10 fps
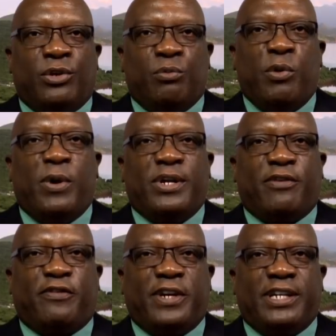We were
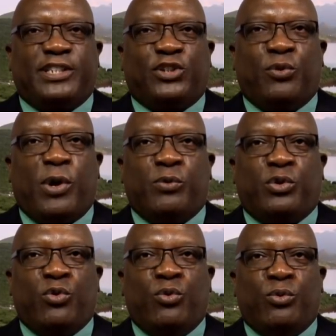the first to
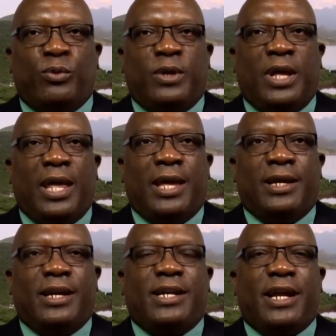outdo
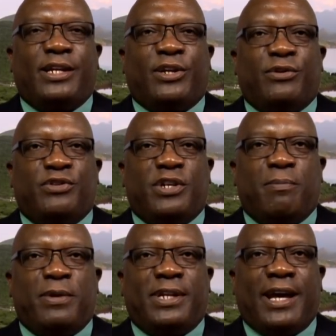the
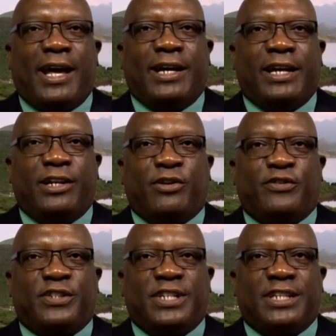debt-to-GDP target of
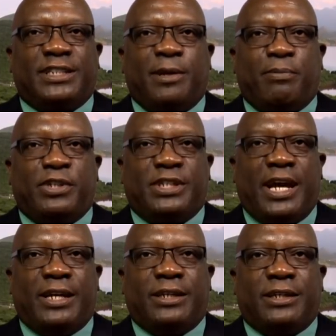
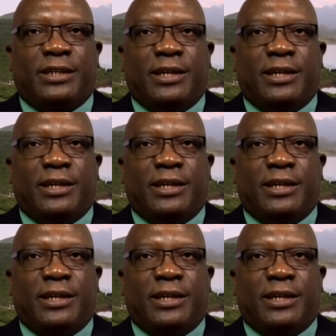60%